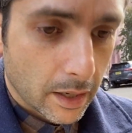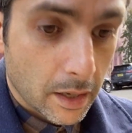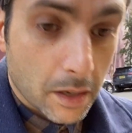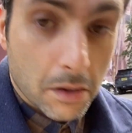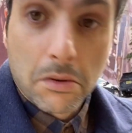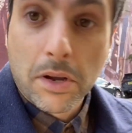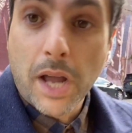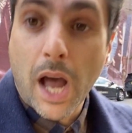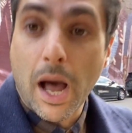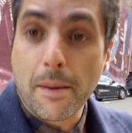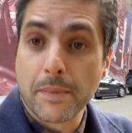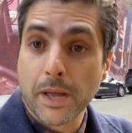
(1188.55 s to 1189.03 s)

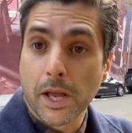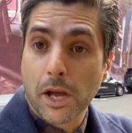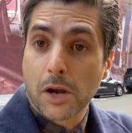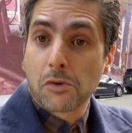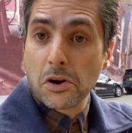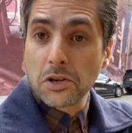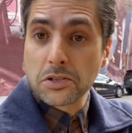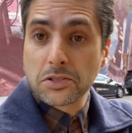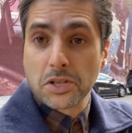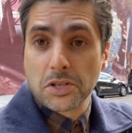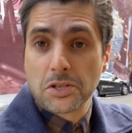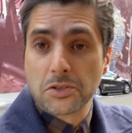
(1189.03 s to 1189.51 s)
coming
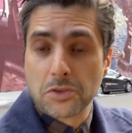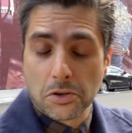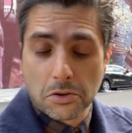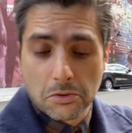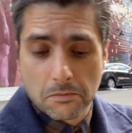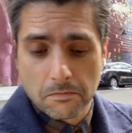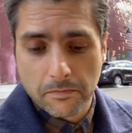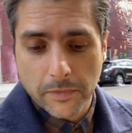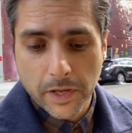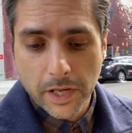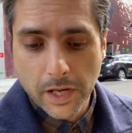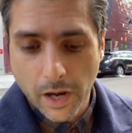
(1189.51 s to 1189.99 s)
across as,
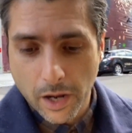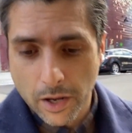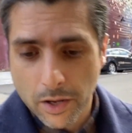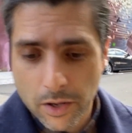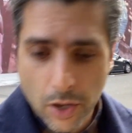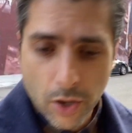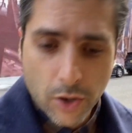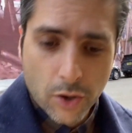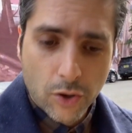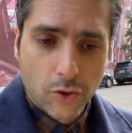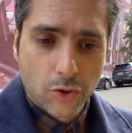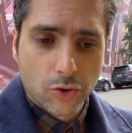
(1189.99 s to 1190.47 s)

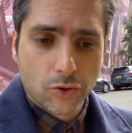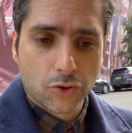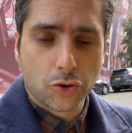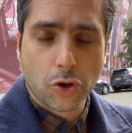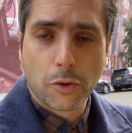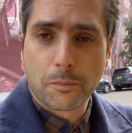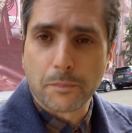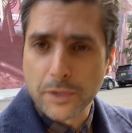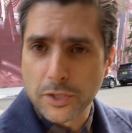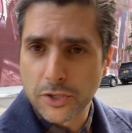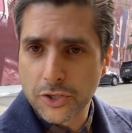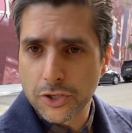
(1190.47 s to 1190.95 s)

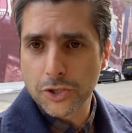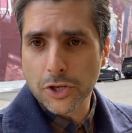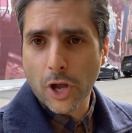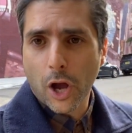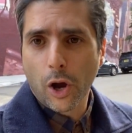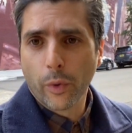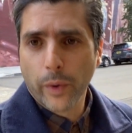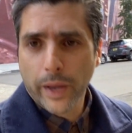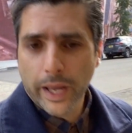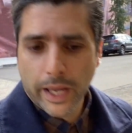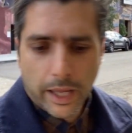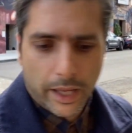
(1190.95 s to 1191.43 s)
super
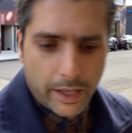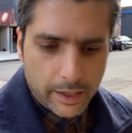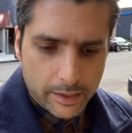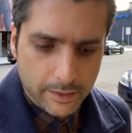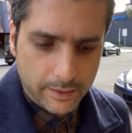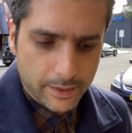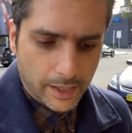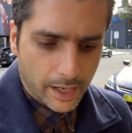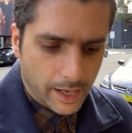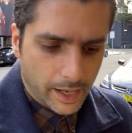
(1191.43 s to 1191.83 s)
stoic and